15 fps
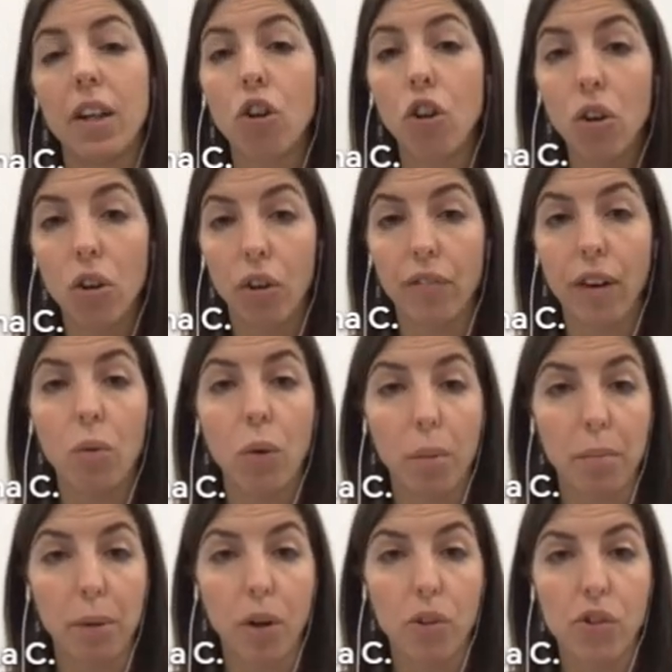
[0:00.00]
goal of our
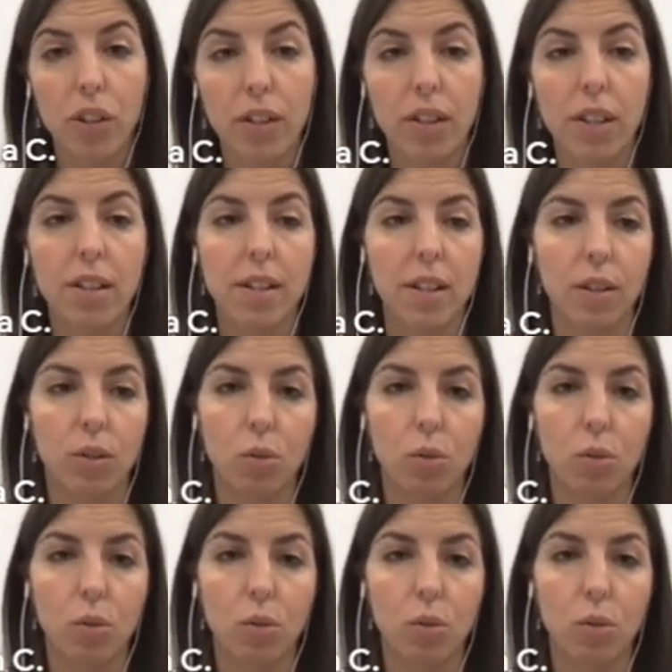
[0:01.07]
project is